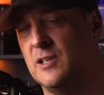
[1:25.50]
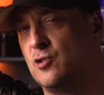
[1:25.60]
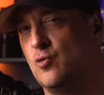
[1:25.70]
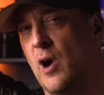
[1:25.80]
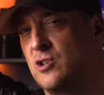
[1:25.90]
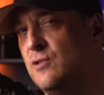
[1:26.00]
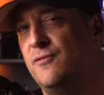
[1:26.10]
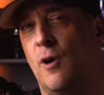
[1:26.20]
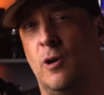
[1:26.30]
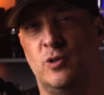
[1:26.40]
Destruction
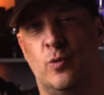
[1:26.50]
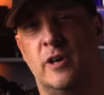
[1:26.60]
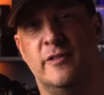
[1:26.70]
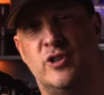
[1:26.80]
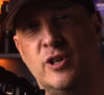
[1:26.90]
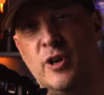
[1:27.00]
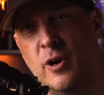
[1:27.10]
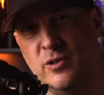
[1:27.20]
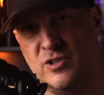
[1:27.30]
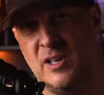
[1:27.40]
follows wherever she
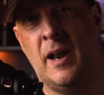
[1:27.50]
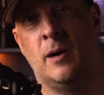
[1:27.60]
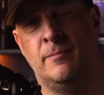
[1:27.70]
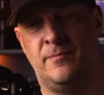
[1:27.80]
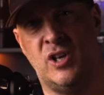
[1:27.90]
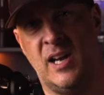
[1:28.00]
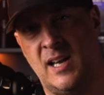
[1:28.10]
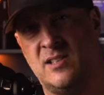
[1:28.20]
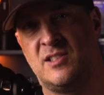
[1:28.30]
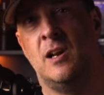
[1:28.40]
goes. Now,
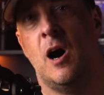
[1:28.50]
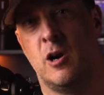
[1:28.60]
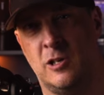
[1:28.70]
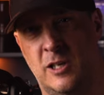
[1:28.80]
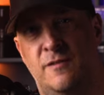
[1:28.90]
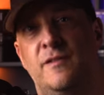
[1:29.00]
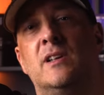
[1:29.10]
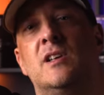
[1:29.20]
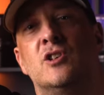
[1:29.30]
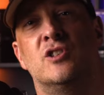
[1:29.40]
she is an utterly
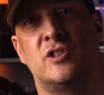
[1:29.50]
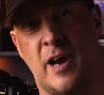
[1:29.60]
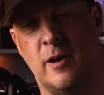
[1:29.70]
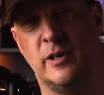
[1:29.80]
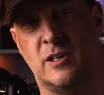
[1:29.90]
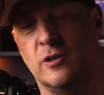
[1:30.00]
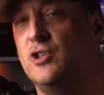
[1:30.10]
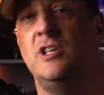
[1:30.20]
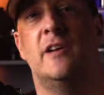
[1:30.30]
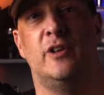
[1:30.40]
fictitious character.
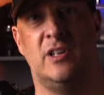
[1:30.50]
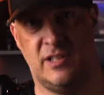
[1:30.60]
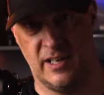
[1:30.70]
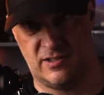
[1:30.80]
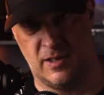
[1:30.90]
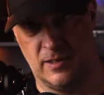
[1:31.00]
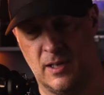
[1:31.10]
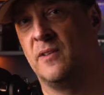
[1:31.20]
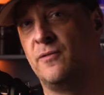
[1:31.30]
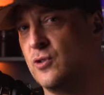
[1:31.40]
She never existed,
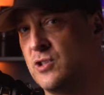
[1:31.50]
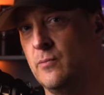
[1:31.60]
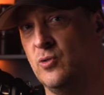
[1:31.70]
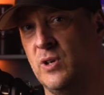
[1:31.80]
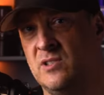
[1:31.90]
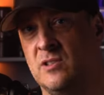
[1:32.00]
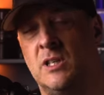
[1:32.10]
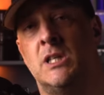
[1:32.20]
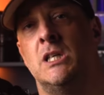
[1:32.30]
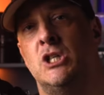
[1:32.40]
but for some
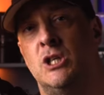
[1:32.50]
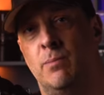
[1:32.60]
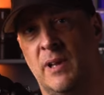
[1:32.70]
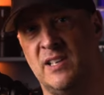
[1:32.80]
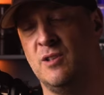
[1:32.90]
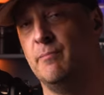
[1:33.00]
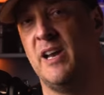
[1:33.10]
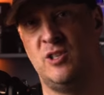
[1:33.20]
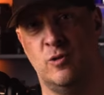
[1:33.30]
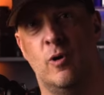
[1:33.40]
reason, she plays the
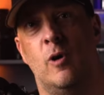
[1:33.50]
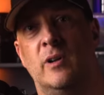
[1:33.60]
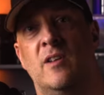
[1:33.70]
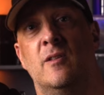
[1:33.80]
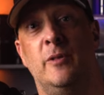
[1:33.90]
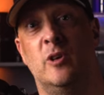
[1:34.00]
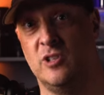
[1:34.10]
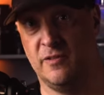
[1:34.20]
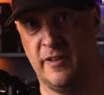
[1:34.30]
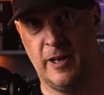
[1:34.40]
major role in the
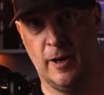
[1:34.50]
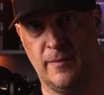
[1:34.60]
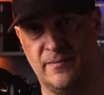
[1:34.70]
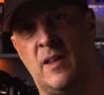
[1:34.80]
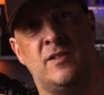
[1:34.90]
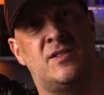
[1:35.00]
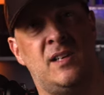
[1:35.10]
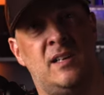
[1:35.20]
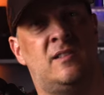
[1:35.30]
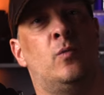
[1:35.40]
music video. And the
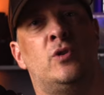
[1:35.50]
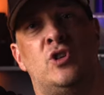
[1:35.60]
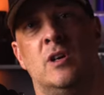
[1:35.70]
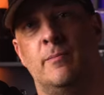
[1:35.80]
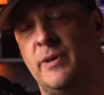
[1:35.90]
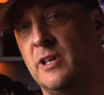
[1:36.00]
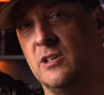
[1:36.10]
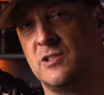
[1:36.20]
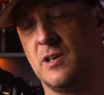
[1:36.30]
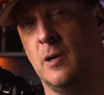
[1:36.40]
scenes in which she
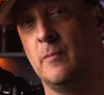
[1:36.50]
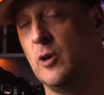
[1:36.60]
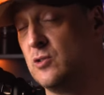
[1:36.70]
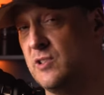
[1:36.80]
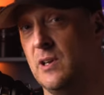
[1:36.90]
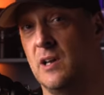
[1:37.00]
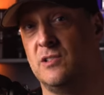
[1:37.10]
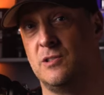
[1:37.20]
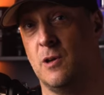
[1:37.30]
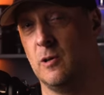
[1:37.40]
appears are mostly not
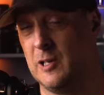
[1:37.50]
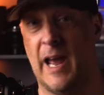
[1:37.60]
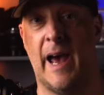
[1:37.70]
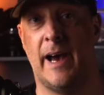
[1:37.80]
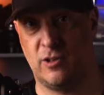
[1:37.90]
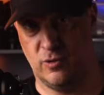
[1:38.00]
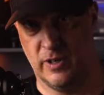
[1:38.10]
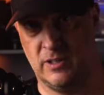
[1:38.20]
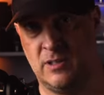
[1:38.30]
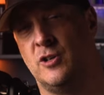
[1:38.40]
historically
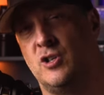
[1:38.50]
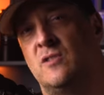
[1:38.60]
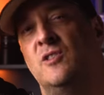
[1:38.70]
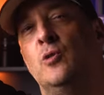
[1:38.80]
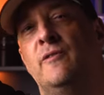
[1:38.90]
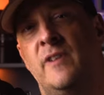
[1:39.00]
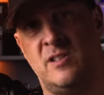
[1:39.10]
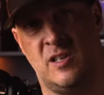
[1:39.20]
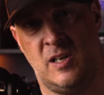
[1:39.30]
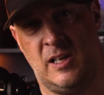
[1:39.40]
accurate, they're just
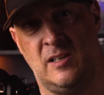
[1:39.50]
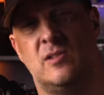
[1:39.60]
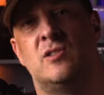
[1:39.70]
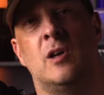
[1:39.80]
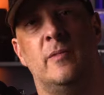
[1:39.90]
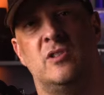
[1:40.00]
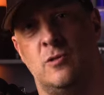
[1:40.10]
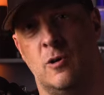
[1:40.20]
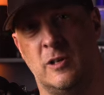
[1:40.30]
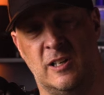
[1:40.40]
revisiting some
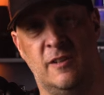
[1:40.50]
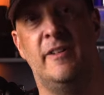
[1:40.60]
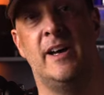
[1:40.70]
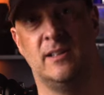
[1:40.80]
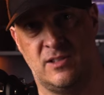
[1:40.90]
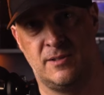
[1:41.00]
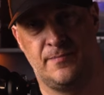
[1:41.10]
historical events.